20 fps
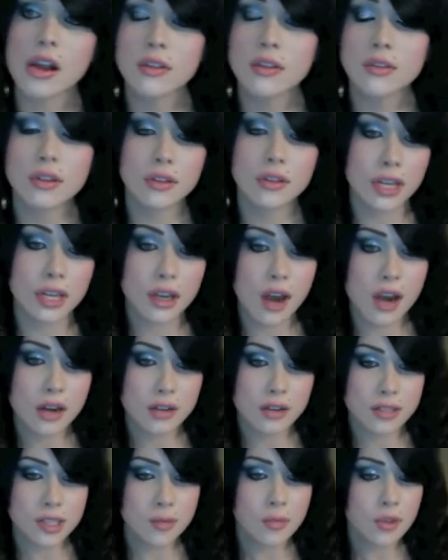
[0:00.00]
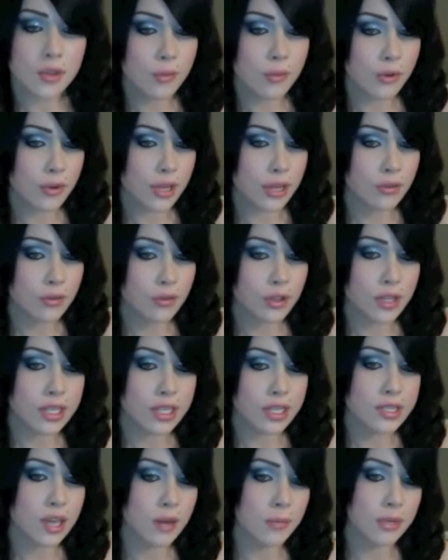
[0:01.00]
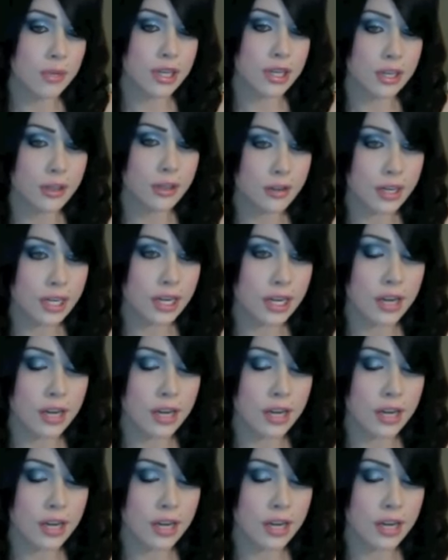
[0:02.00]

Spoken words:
they're like kind of some of them are like really domineering.